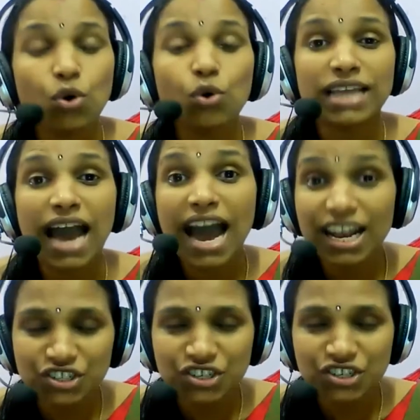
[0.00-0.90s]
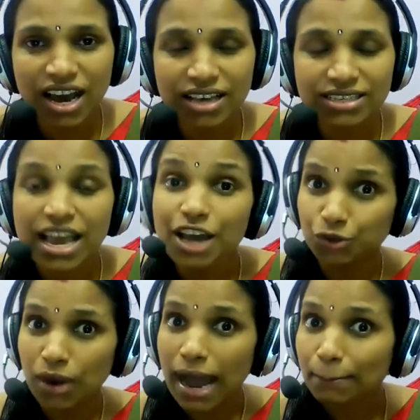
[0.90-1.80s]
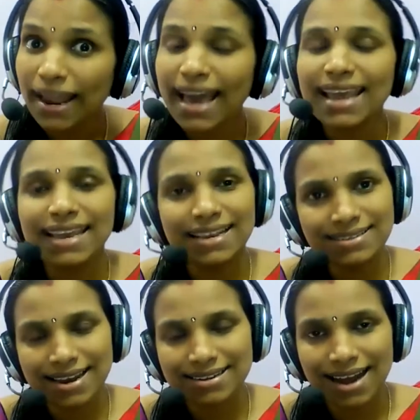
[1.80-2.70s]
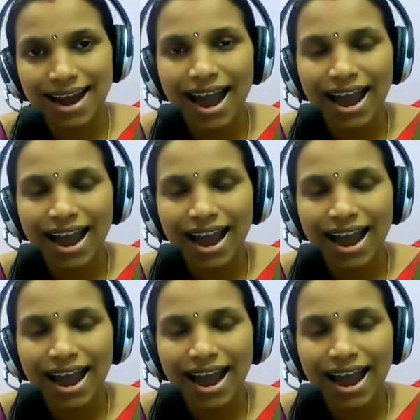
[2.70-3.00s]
or the anjanas to apply inside the